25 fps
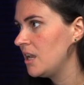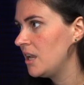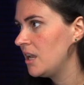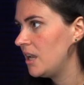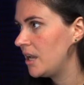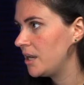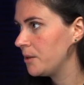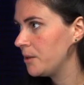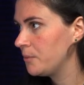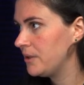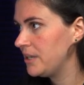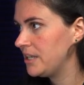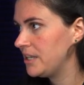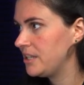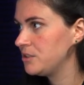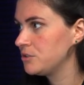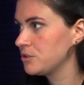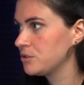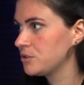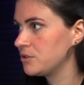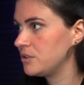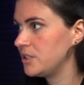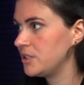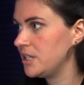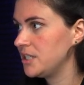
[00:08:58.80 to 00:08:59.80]
and we need
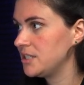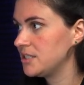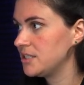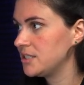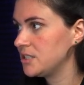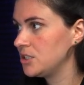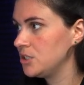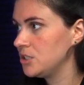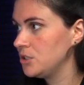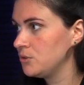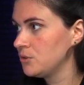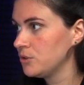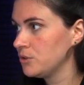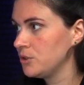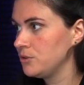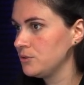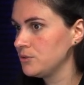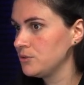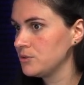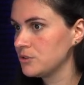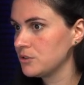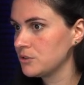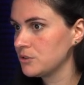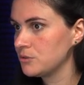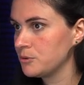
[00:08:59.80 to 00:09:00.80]
to create a new
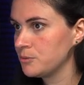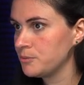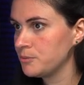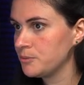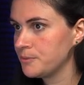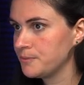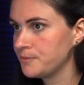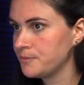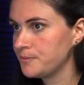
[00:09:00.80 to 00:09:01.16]
user group.